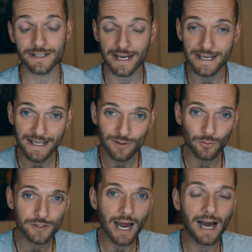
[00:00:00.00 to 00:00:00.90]
And in
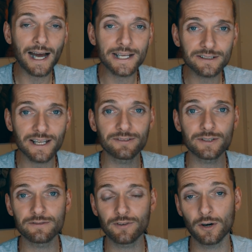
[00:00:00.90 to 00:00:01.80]
those higher levels
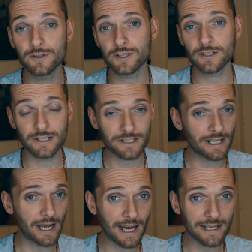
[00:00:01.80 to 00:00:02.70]
of consciousness, the
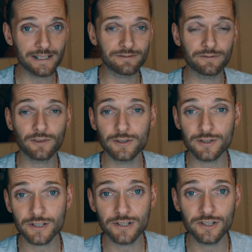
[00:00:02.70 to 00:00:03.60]
higher level of
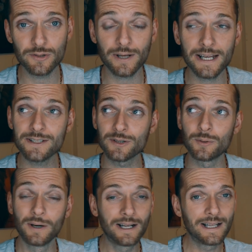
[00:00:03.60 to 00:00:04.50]
consciousness you get to
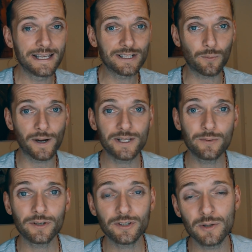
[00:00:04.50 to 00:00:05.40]
is where you
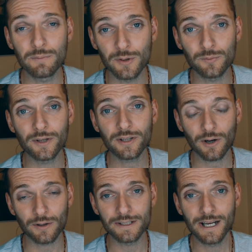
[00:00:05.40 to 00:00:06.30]
can commune with
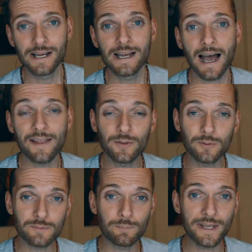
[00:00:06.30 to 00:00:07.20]
God and
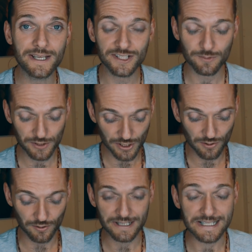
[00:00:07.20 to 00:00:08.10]
those beings which are
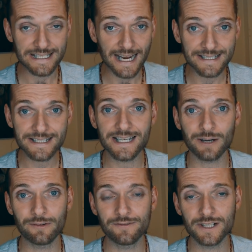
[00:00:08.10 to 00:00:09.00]
not as dense as our
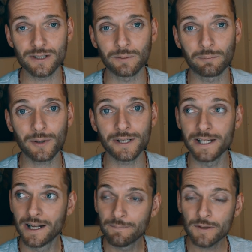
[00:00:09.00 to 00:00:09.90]
physical body,
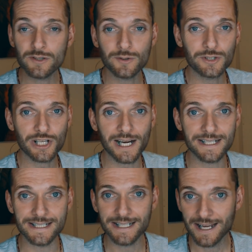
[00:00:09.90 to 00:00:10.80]
such
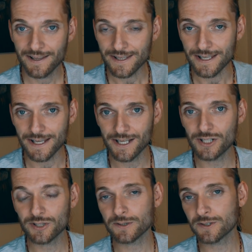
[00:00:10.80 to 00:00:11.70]
as the
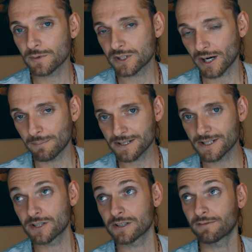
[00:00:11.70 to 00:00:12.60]
angels, which are
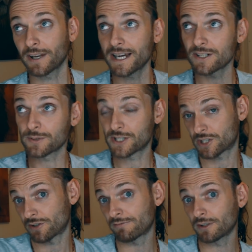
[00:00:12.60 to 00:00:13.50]
messengers of light, which
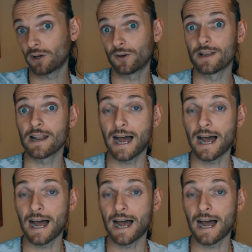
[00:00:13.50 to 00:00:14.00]
travel on